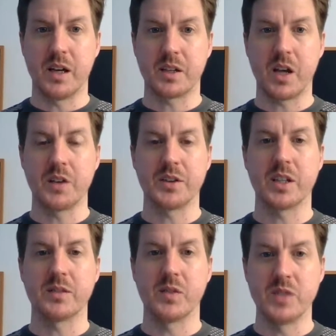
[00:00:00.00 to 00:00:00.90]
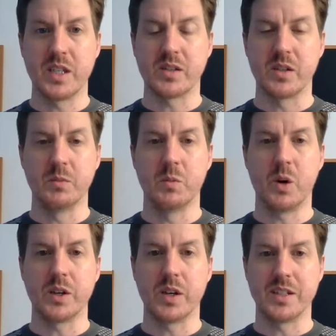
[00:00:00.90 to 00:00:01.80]
I can't think of a reason
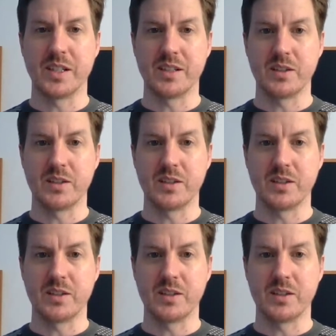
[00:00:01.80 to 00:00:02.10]
why I need